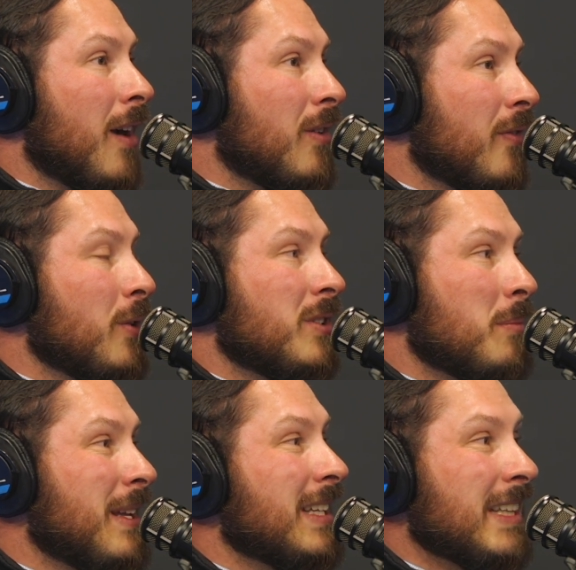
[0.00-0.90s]
A review
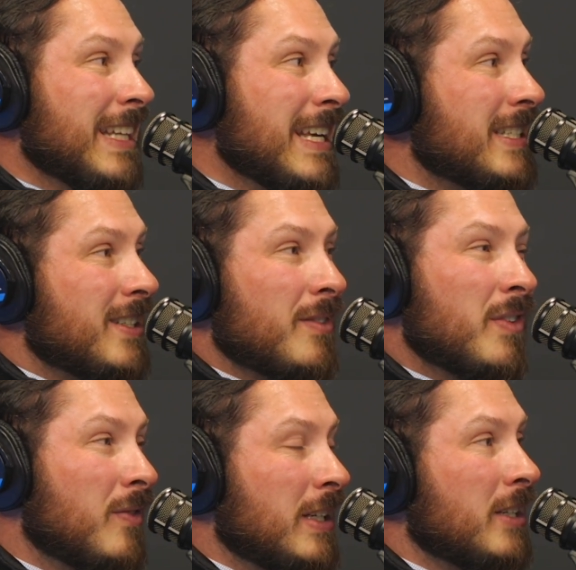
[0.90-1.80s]
should be at least
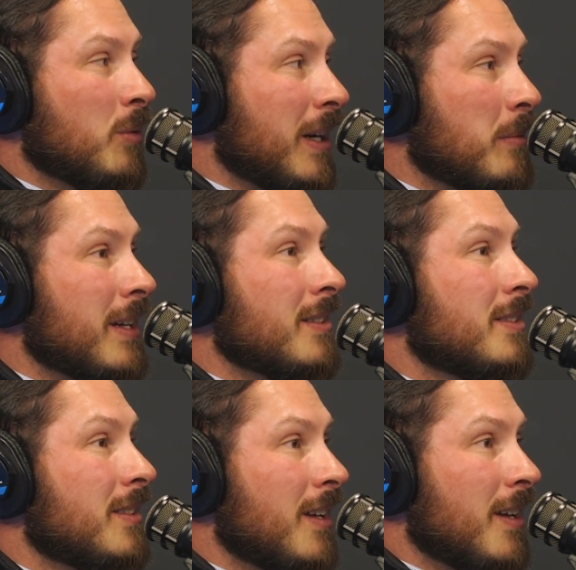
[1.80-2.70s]
15, 20
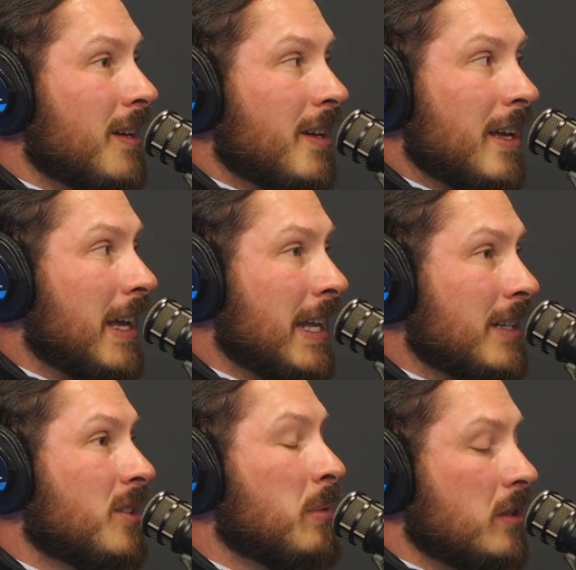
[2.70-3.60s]
minutes. And
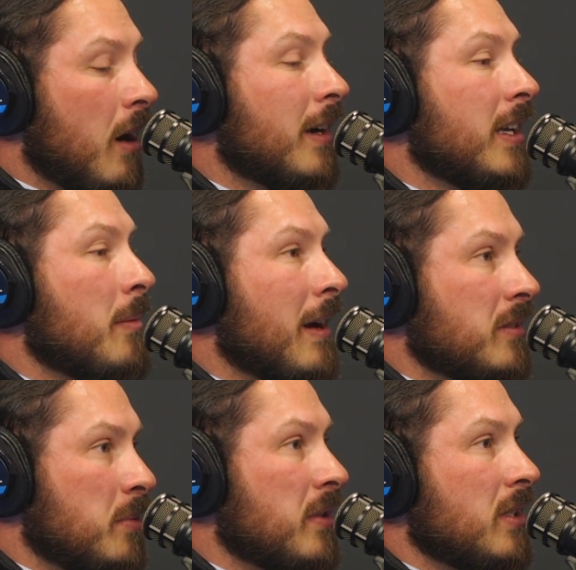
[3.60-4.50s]
it should be talking
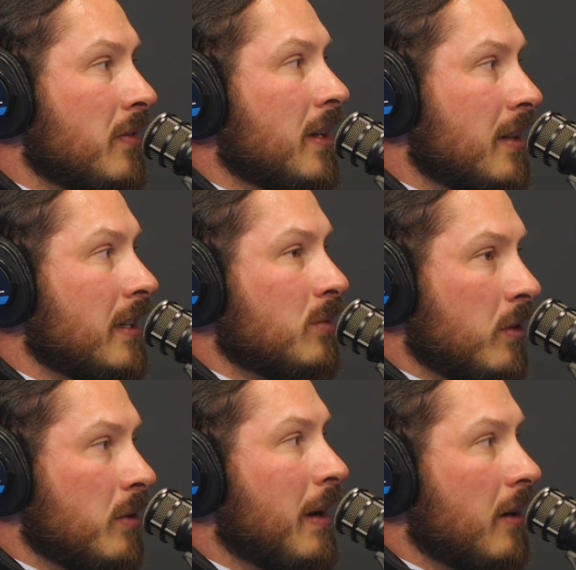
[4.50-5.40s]
about specific things
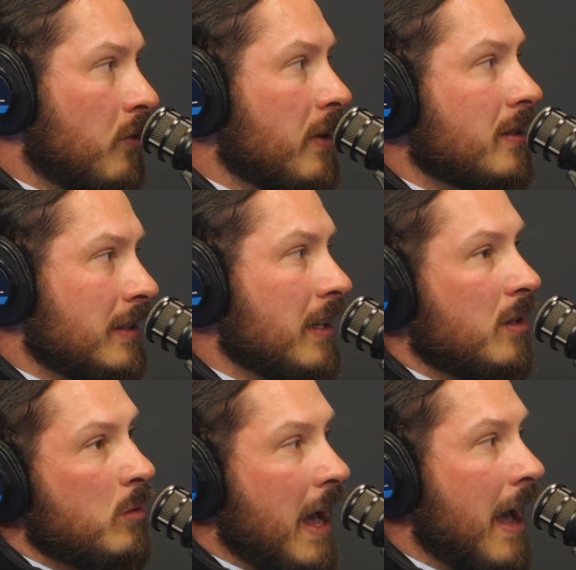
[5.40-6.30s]
with the amount of risk that
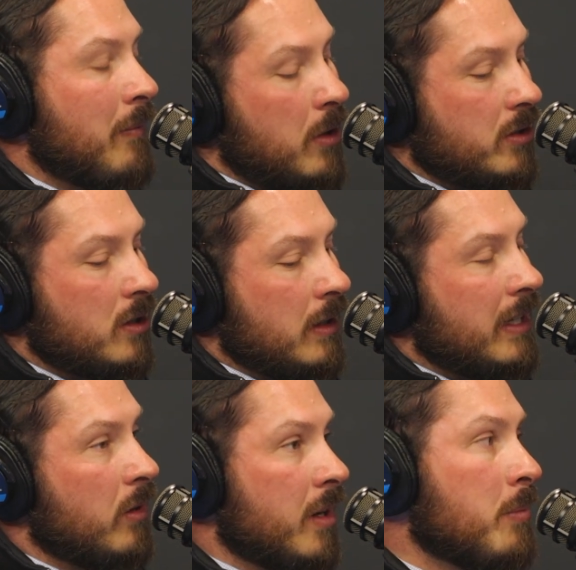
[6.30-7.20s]
you have
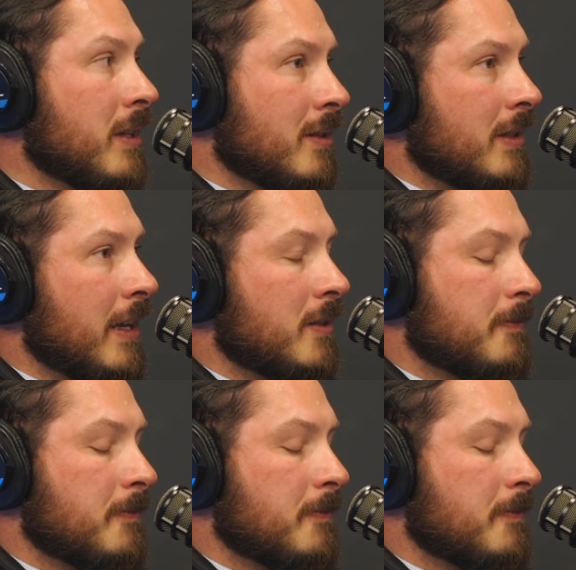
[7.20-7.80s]
personally or your business has.